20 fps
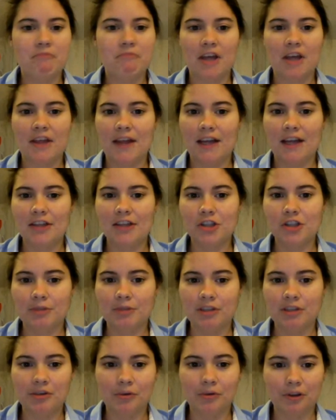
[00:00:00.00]
then that should
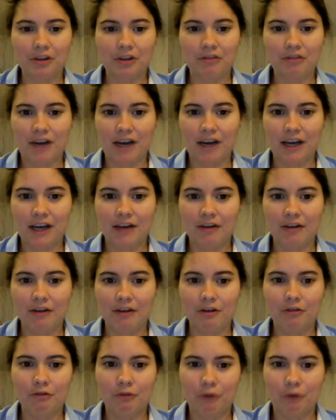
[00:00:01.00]
be totally fine
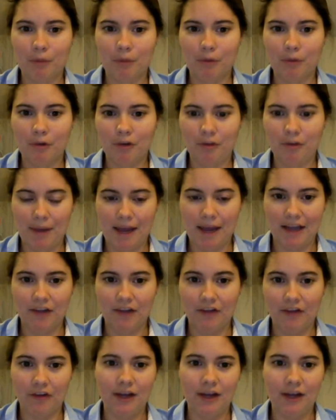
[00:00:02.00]
for most banks.